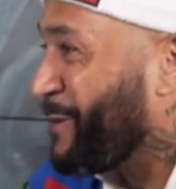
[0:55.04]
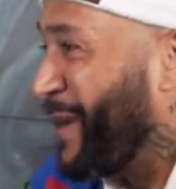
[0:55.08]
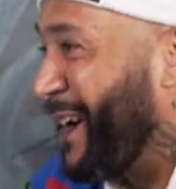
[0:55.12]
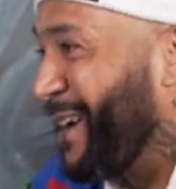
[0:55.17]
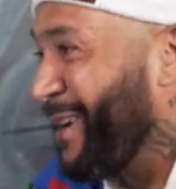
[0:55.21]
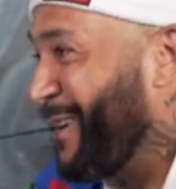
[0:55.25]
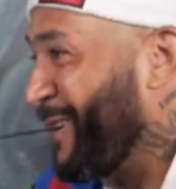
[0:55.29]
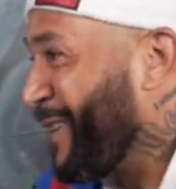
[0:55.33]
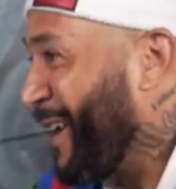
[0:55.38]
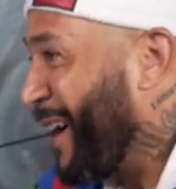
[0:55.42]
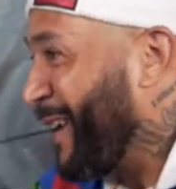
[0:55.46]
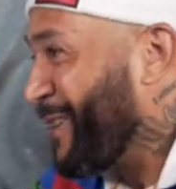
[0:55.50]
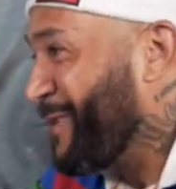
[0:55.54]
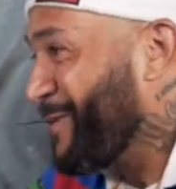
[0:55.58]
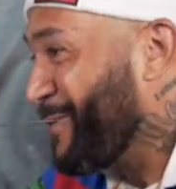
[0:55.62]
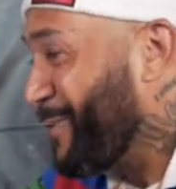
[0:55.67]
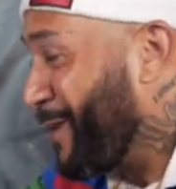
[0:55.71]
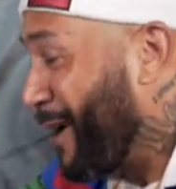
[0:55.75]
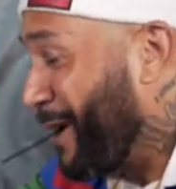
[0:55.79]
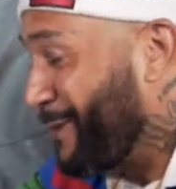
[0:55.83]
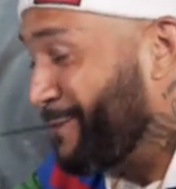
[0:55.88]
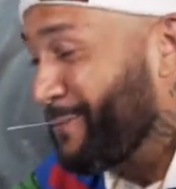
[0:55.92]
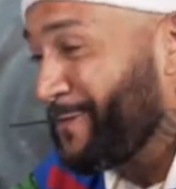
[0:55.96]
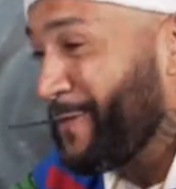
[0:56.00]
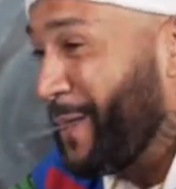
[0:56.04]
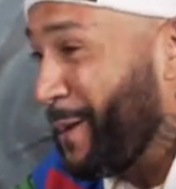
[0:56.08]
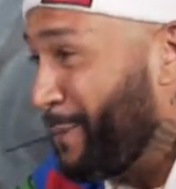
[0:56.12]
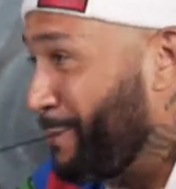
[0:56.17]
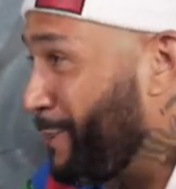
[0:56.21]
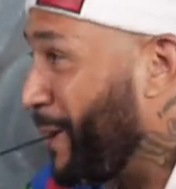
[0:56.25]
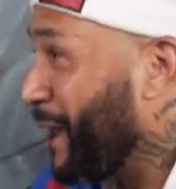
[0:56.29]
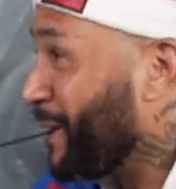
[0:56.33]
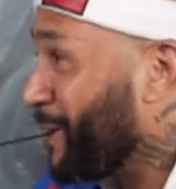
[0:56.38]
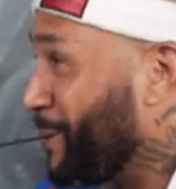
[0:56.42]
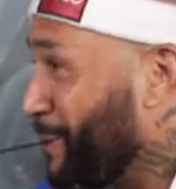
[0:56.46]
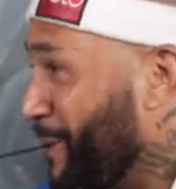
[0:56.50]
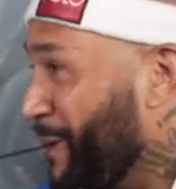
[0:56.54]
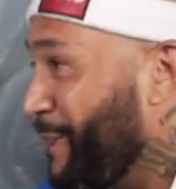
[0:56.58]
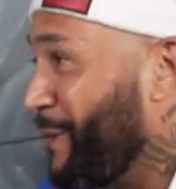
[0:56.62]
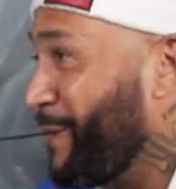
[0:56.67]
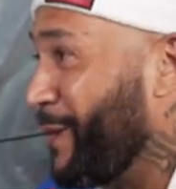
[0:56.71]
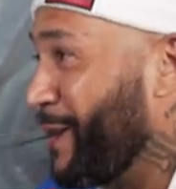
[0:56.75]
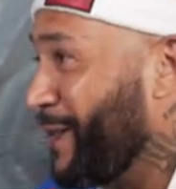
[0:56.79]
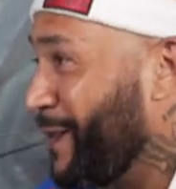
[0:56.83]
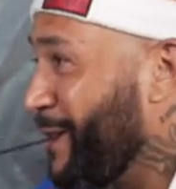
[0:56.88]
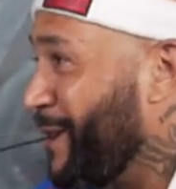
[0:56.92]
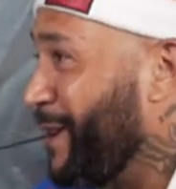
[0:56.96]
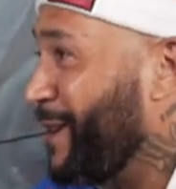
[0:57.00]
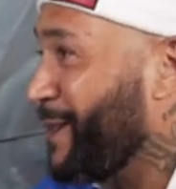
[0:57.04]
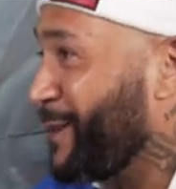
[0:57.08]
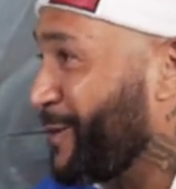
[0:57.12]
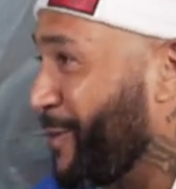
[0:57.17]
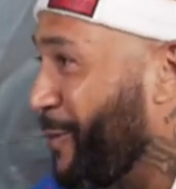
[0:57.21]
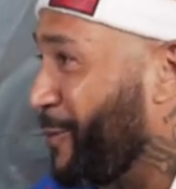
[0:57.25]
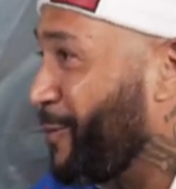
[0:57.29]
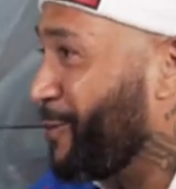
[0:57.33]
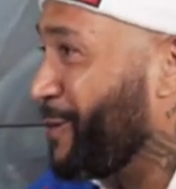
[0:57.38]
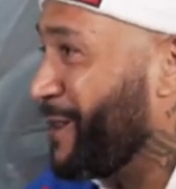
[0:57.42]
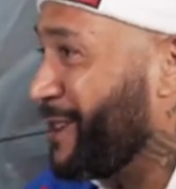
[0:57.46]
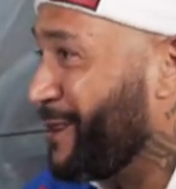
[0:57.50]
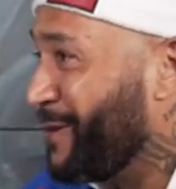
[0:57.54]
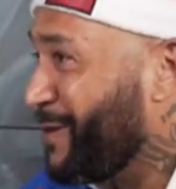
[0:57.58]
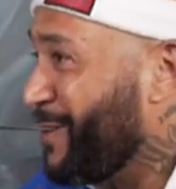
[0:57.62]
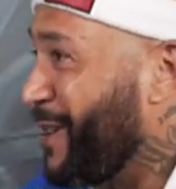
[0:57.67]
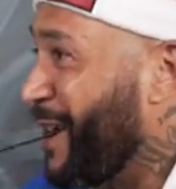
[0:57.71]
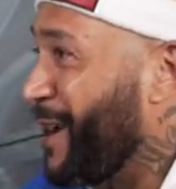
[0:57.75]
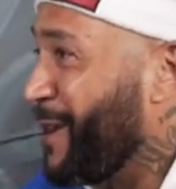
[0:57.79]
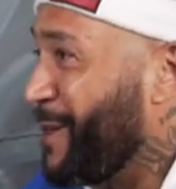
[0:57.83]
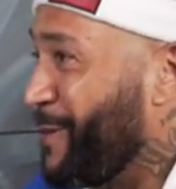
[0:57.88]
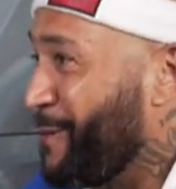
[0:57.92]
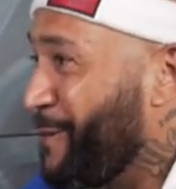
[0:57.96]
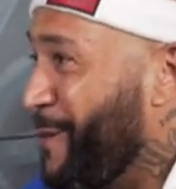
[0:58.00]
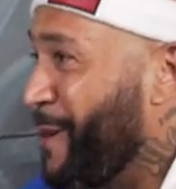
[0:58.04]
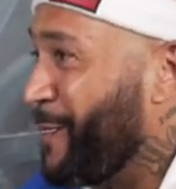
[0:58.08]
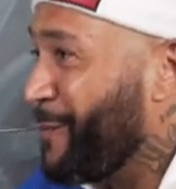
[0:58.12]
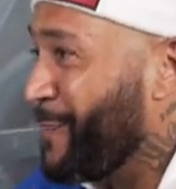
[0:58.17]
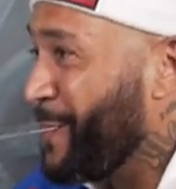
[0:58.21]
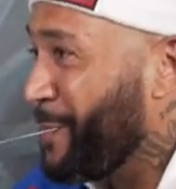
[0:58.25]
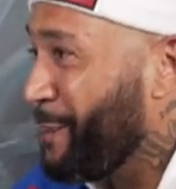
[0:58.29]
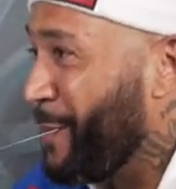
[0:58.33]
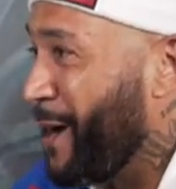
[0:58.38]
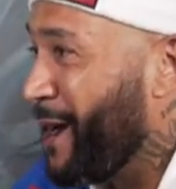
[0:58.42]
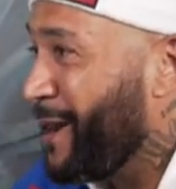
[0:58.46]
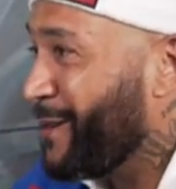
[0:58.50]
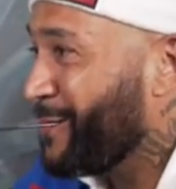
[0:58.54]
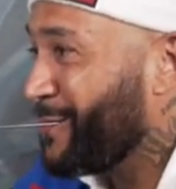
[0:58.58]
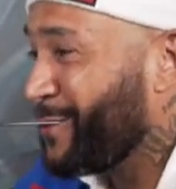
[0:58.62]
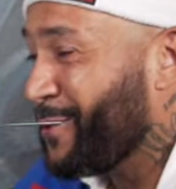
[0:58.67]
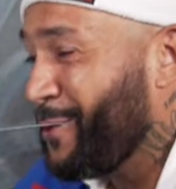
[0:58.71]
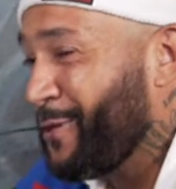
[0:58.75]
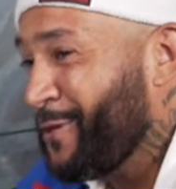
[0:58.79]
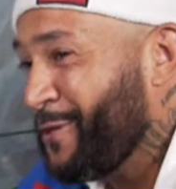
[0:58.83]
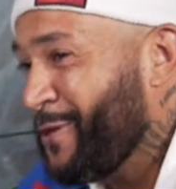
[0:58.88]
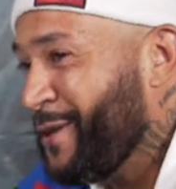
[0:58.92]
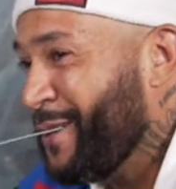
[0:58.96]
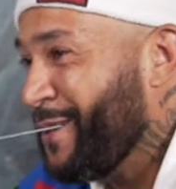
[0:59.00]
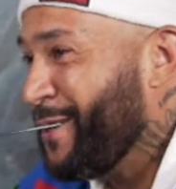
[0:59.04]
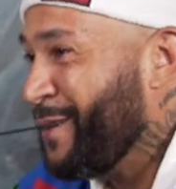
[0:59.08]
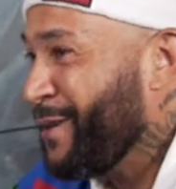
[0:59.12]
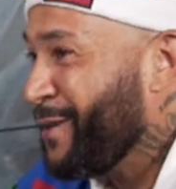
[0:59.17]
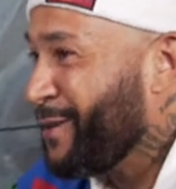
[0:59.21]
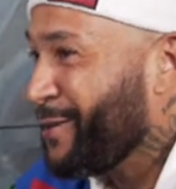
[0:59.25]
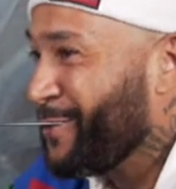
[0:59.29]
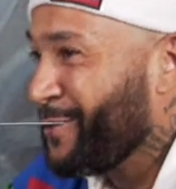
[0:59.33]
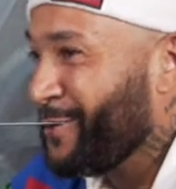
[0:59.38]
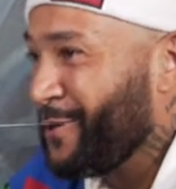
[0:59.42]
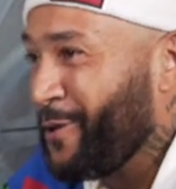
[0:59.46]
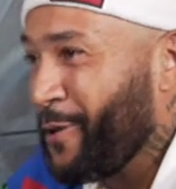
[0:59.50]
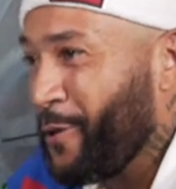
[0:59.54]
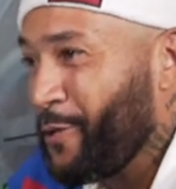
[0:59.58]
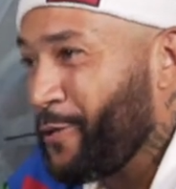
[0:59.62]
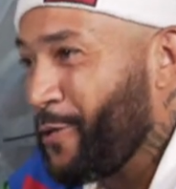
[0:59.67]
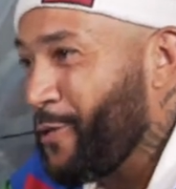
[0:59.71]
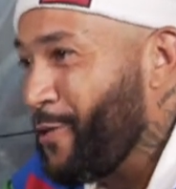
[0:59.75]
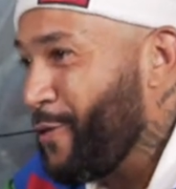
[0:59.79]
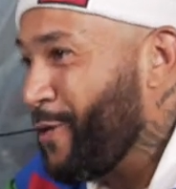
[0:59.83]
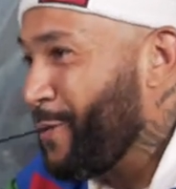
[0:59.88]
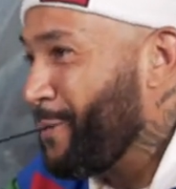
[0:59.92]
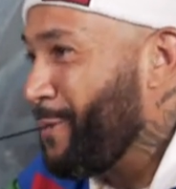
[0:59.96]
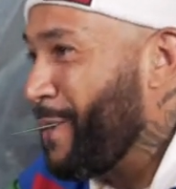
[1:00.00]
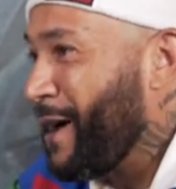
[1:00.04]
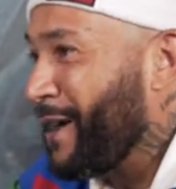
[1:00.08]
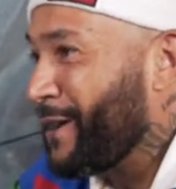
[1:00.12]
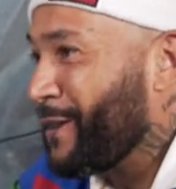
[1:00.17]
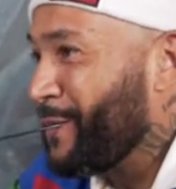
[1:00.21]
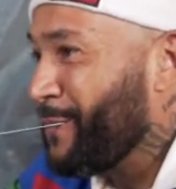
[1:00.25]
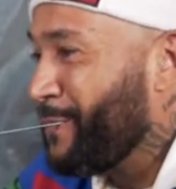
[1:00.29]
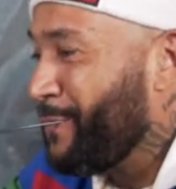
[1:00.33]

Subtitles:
I'm about to be 50 years old this January, man. So, you know, going back